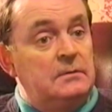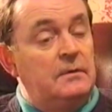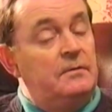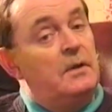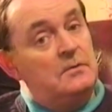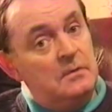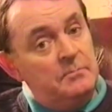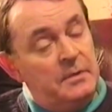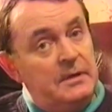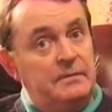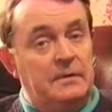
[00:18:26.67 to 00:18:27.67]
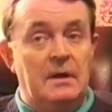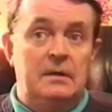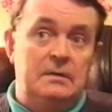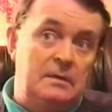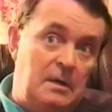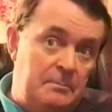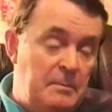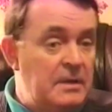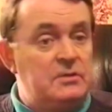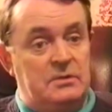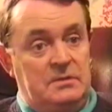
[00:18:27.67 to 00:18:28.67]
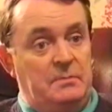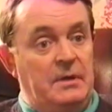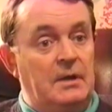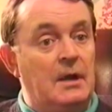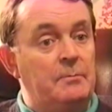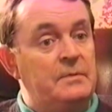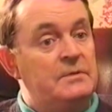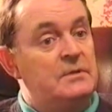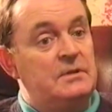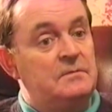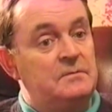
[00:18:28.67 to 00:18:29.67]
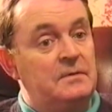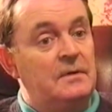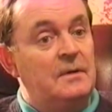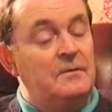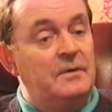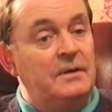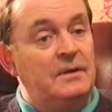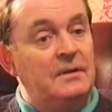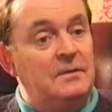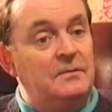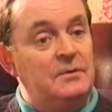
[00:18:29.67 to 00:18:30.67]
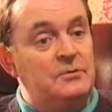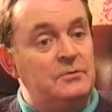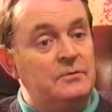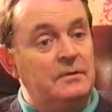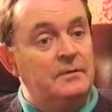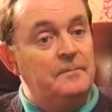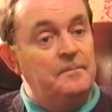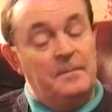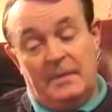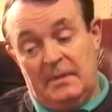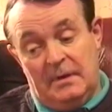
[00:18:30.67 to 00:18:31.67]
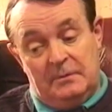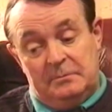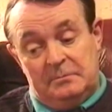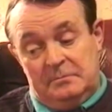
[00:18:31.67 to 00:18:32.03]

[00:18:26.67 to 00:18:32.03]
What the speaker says: If they don't believe in God, God might just be a compensation for an individual. Now,